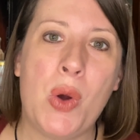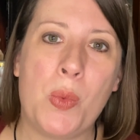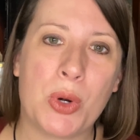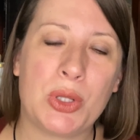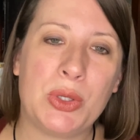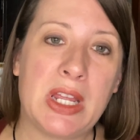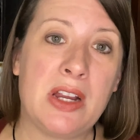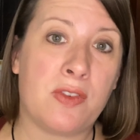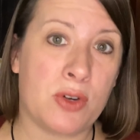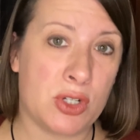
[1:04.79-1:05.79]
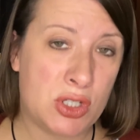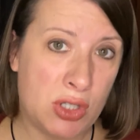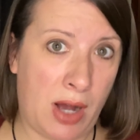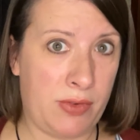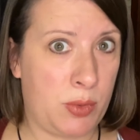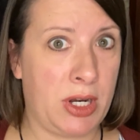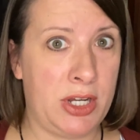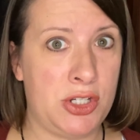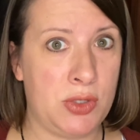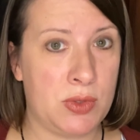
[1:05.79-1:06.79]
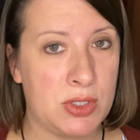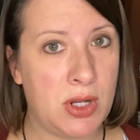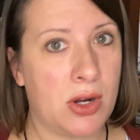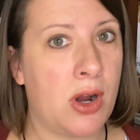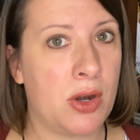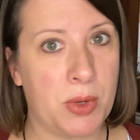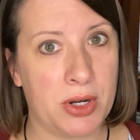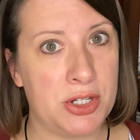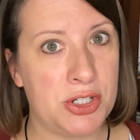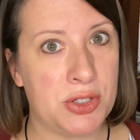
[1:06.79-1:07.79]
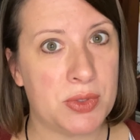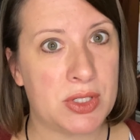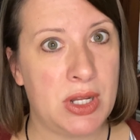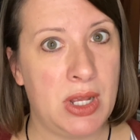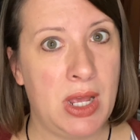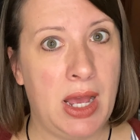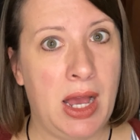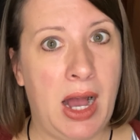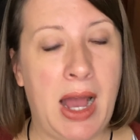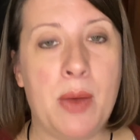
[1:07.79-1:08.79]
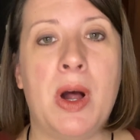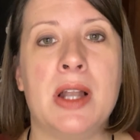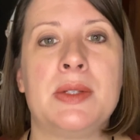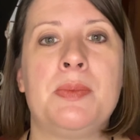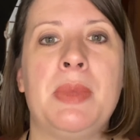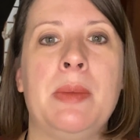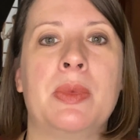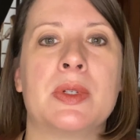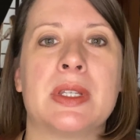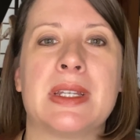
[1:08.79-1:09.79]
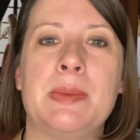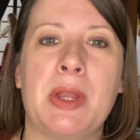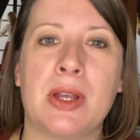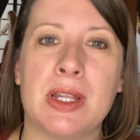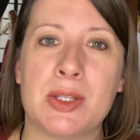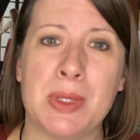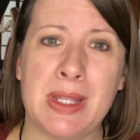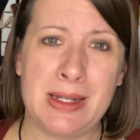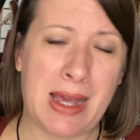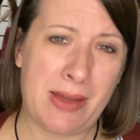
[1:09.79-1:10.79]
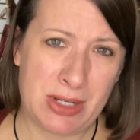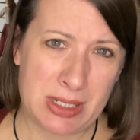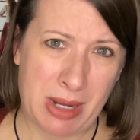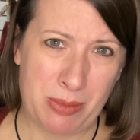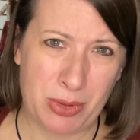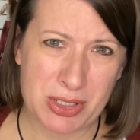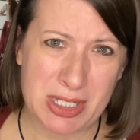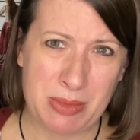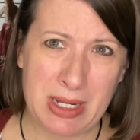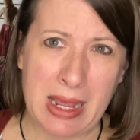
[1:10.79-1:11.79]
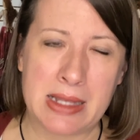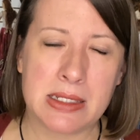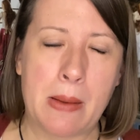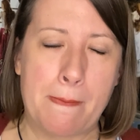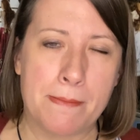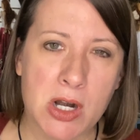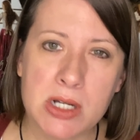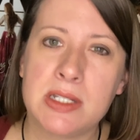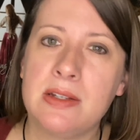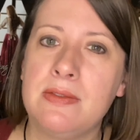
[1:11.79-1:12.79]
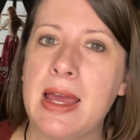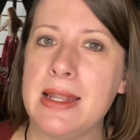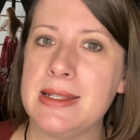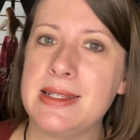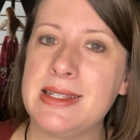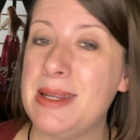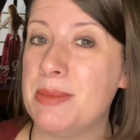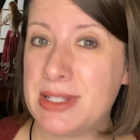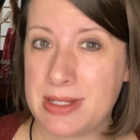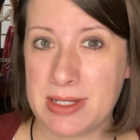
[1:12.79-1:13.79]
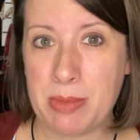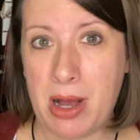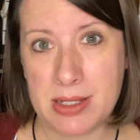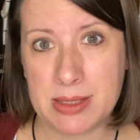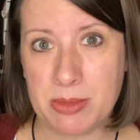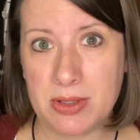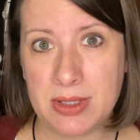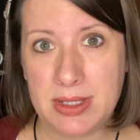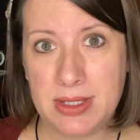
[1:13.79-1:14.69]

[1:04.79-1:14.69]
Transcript: we're looking for software issues, not hardware issues. I want people's experience when they dive into my books to be as immersive and seamless as possible.